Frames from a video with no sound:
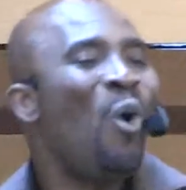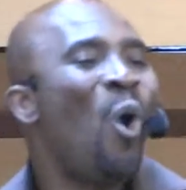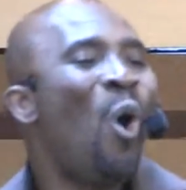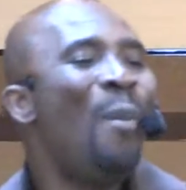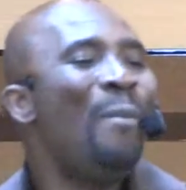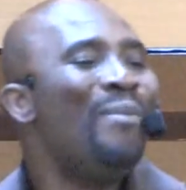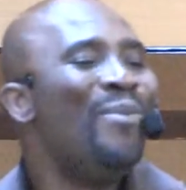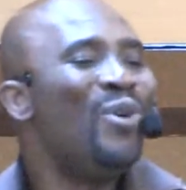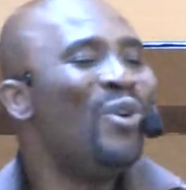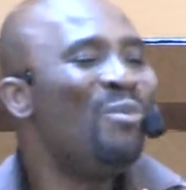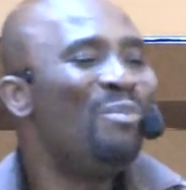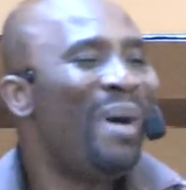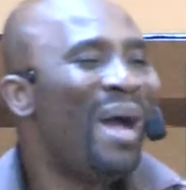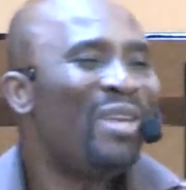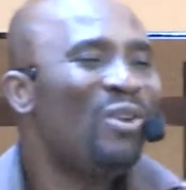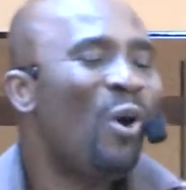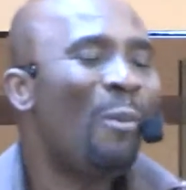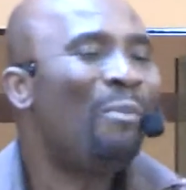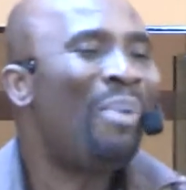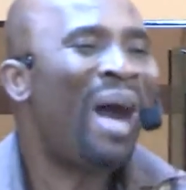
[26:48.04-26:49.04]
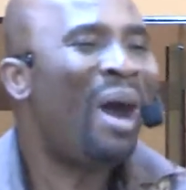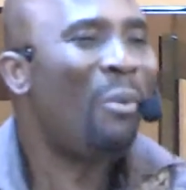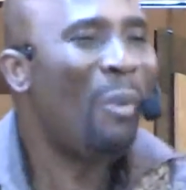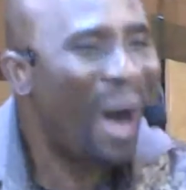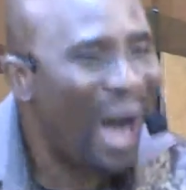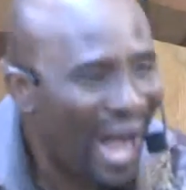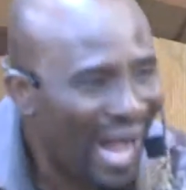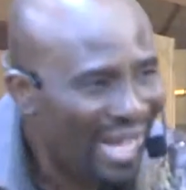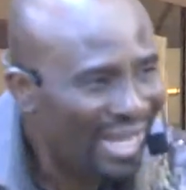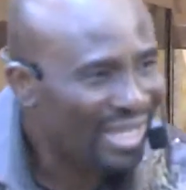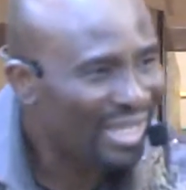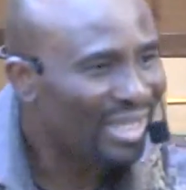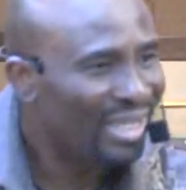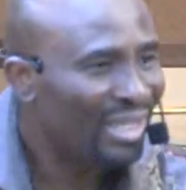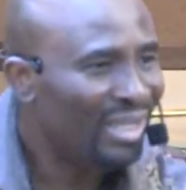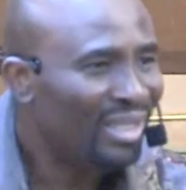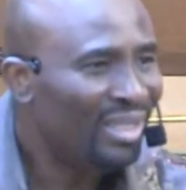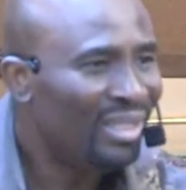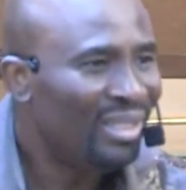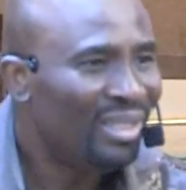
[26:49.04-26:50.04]
humble by your power.
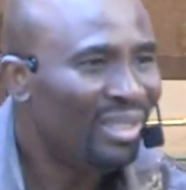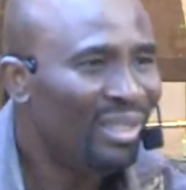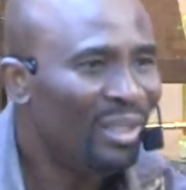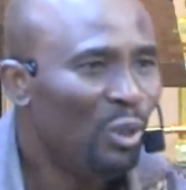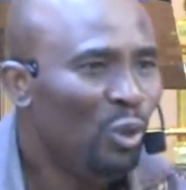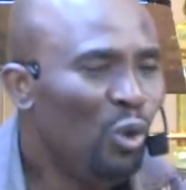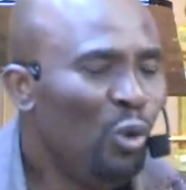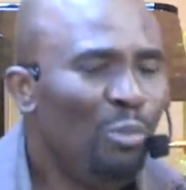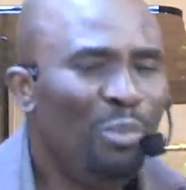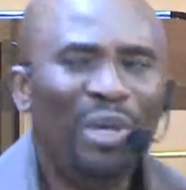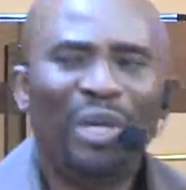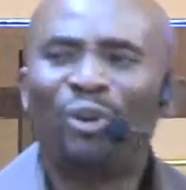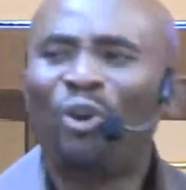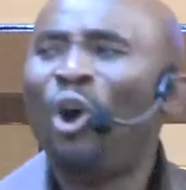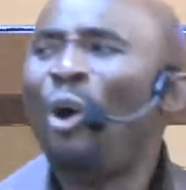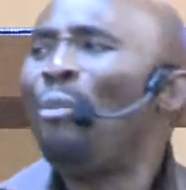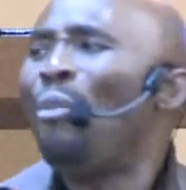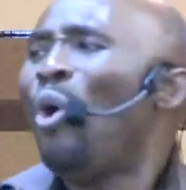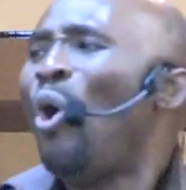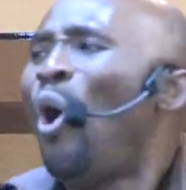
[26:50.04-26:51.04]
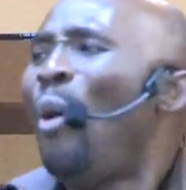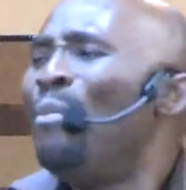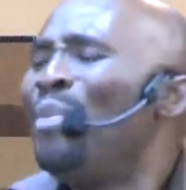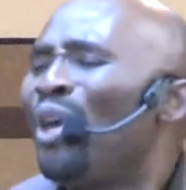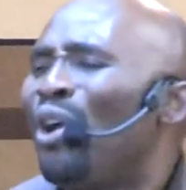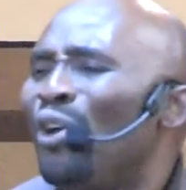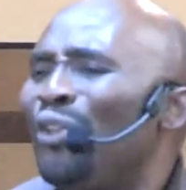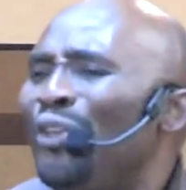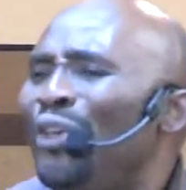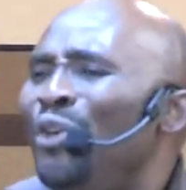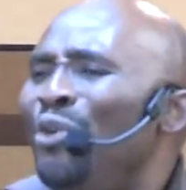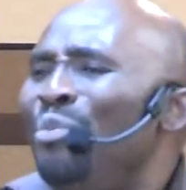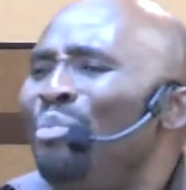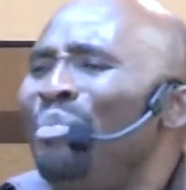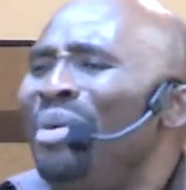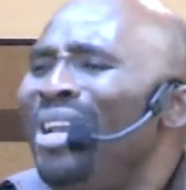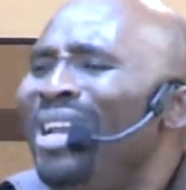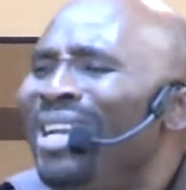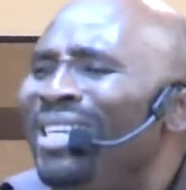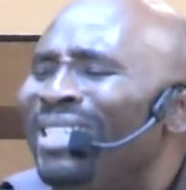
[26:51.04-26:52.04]
You become humble.
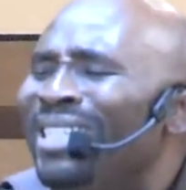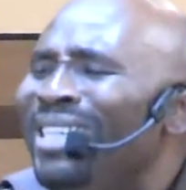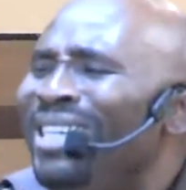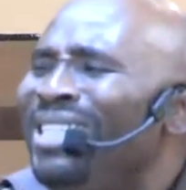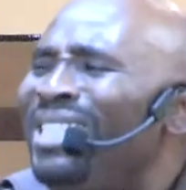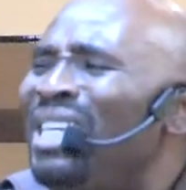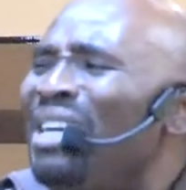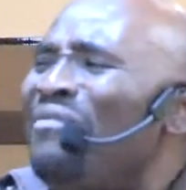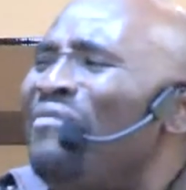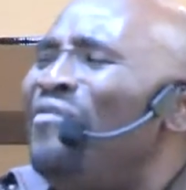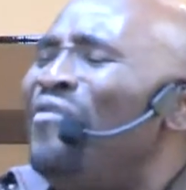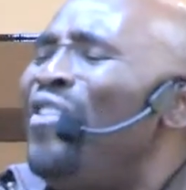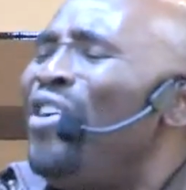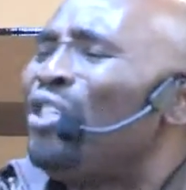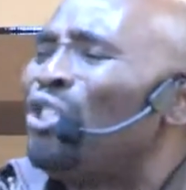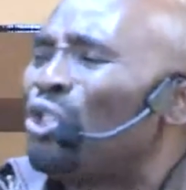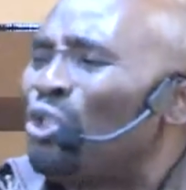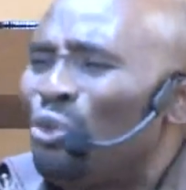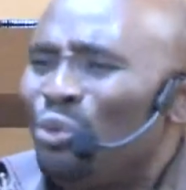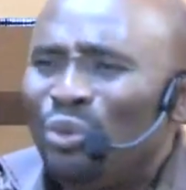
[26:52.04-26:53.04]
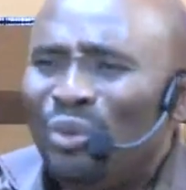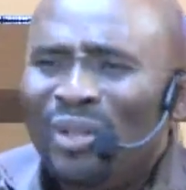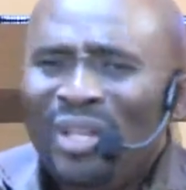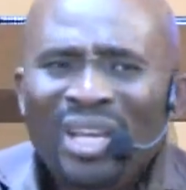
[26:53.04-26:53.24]
Humility is a virtue.